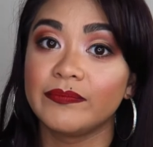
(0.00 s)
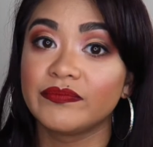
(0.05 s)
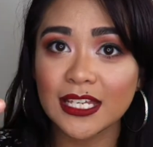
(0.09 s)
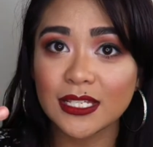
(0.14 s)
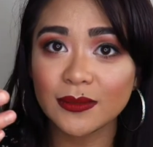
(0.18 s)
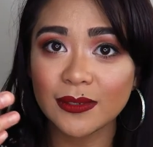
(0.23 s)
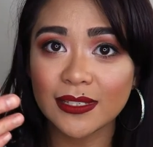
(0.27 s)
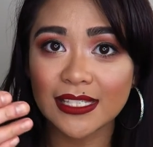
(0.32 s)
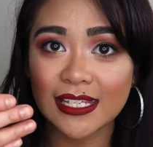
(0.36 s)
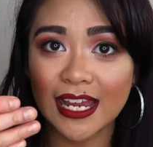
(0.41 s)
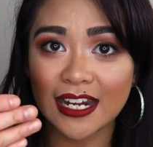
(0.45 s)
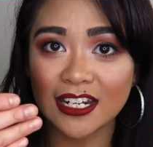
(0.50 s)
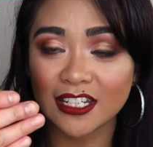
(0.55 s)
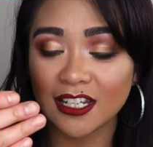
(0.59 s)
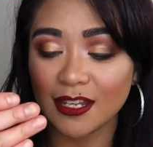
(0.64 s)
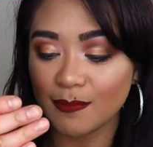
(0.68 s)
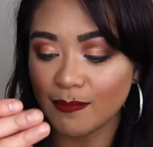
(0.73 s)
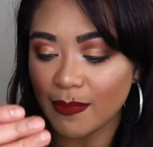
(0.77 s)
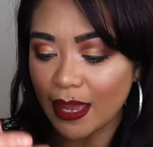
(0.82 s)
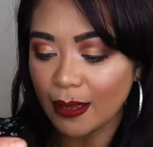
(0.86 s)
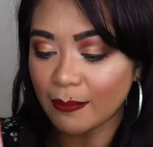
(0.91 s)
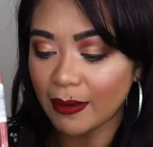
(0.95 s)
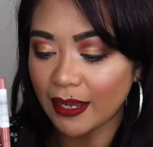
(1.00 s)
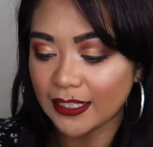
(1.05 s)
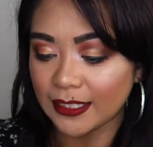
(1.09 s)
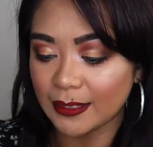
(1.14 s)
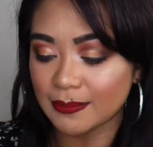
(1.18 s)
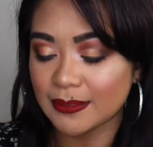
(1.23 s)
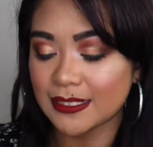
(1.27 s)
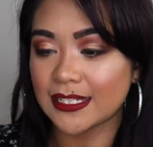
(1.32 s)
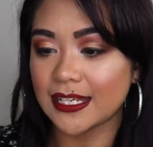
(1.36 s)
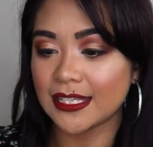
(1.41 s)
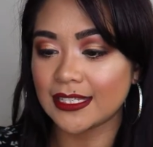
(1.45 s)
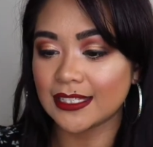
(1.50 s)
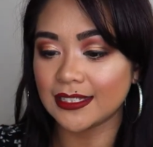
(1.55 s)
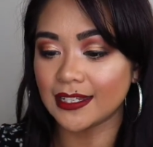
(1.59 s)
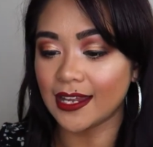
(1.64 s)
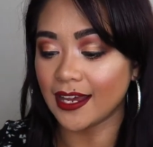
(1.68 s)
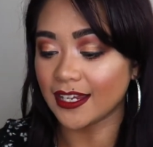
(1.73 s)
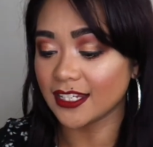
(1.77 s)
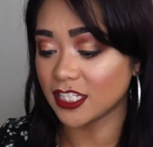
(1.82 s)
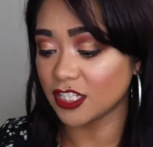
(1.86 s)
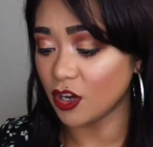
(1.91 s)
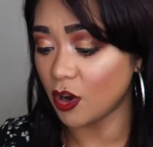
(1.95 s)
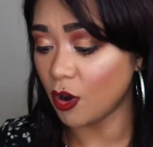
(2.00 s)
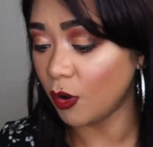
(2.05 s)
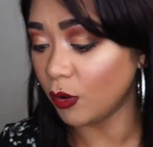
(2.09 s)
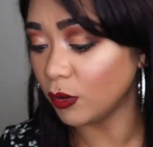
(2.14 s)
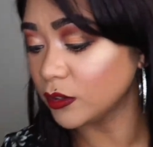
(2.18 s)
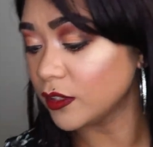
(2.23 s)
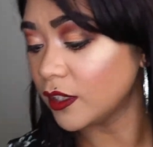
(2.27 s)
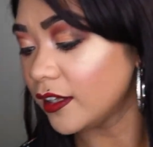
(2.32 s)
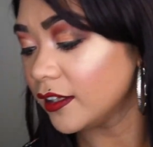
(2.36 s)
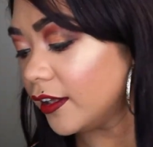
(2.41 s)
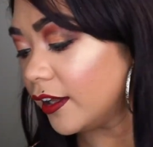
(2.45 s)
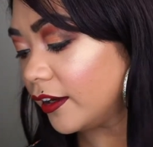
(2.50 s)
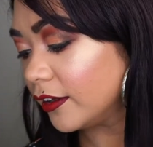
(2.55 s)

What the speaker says: These ones actually make my lipstick last a whole lot